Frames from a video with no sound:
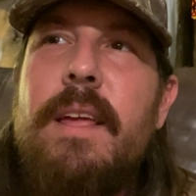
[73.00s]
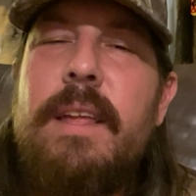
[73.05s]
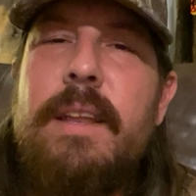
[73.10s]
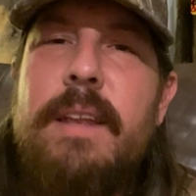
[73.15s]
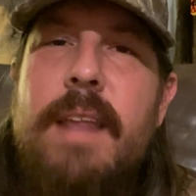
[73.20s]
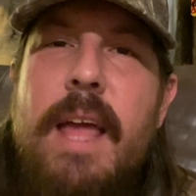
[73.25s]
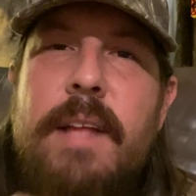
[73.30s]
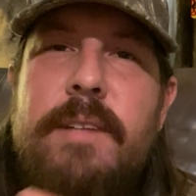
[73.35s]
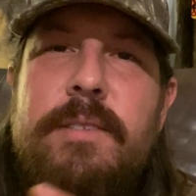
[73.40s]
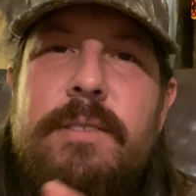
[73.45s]

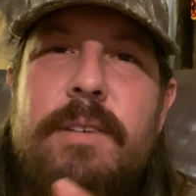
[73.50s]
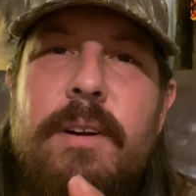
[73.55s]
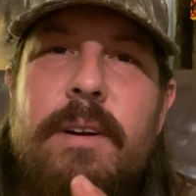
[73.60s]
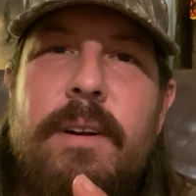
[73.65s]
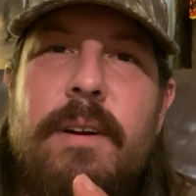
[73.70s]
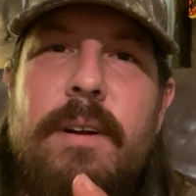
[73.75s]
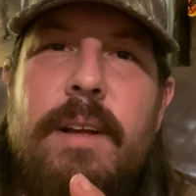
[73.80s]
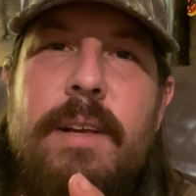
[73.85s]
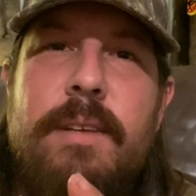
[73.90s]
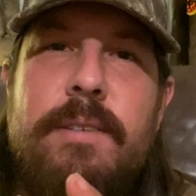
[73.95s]

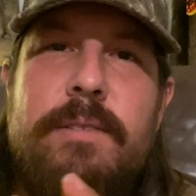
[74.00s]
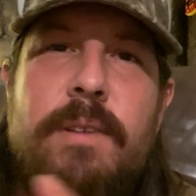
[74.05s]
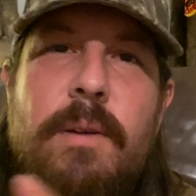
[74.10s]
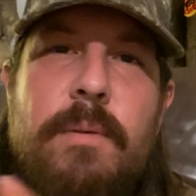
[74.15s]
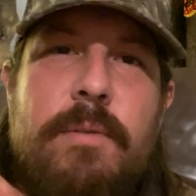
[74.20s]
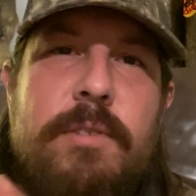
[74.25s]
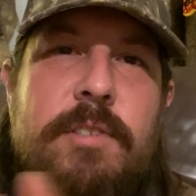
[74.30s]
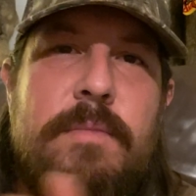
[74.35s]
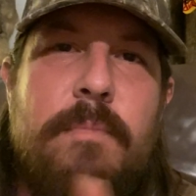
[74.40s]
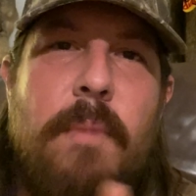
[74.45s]
Nature is
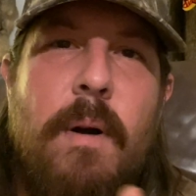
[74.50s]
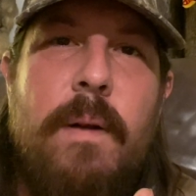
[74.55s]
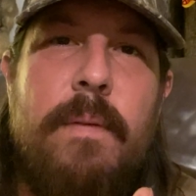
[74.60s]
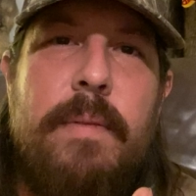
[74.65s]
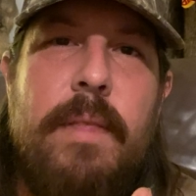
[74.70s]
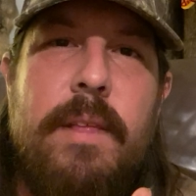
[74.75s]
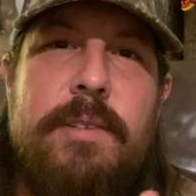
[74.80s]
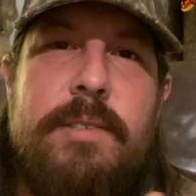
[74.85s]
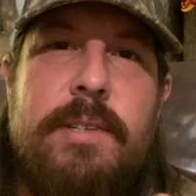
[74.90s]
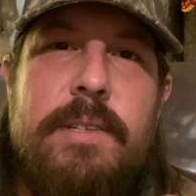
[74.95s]
so
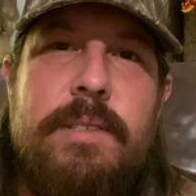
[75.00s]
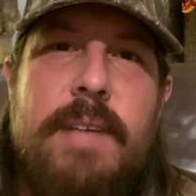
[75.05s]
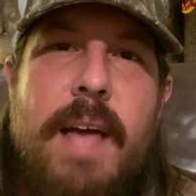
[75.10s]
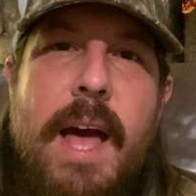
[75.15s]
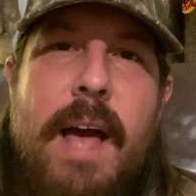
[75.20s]
smart that she's